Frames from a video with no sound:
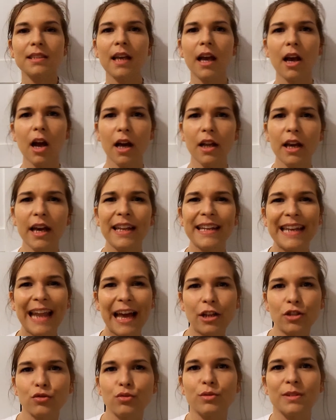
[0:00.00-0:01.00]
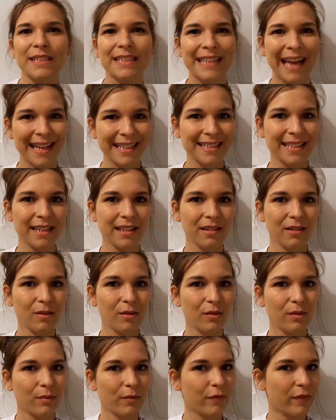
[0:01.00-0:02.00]
kind of a natural satin
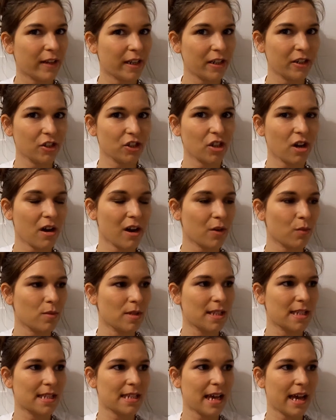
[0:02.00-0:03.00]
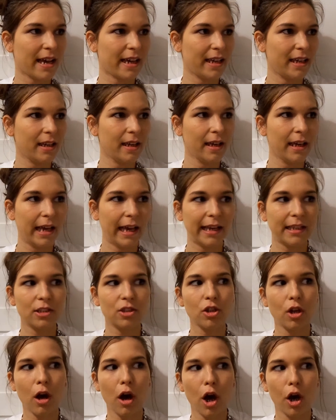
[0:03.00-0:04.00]
finish, I would say. It's
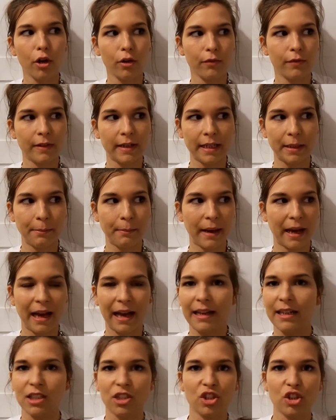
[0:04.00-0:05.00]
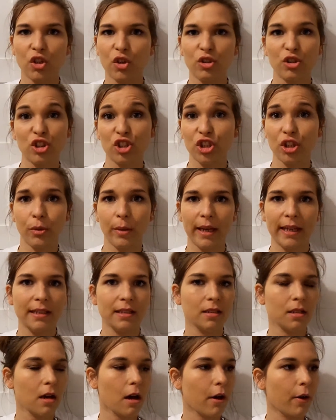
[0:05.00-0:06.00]
not overly matte and it's not dewy,
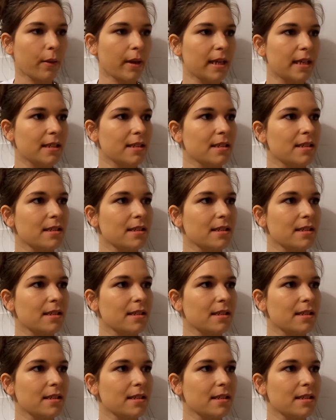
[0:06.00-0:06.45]
so it